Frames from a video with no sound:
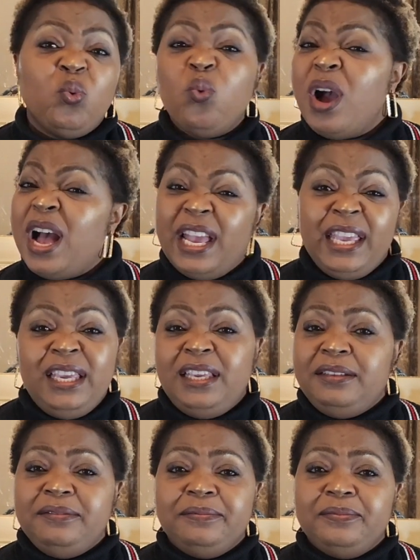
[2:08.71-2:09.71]
why?
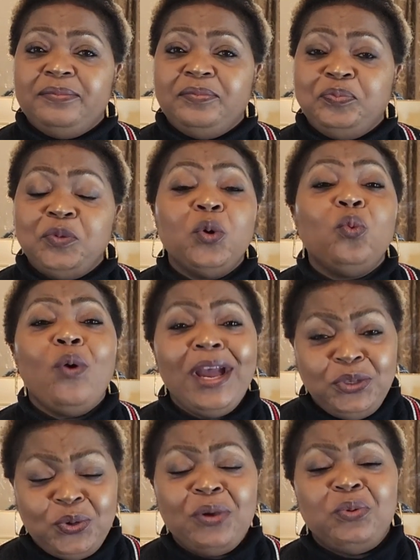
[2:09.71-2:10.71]

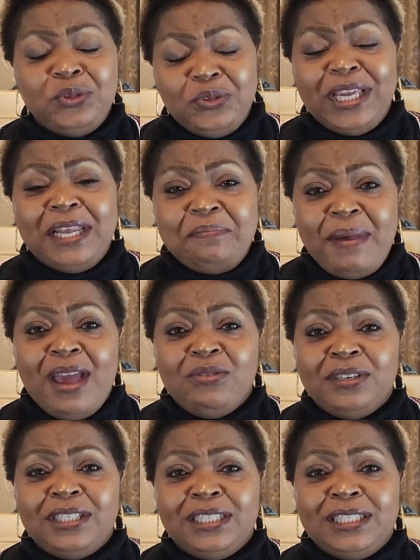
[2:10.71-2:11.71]
Why do I want to get
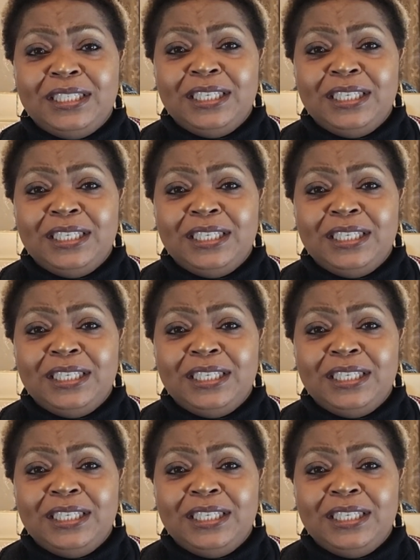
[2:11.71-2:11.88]
married?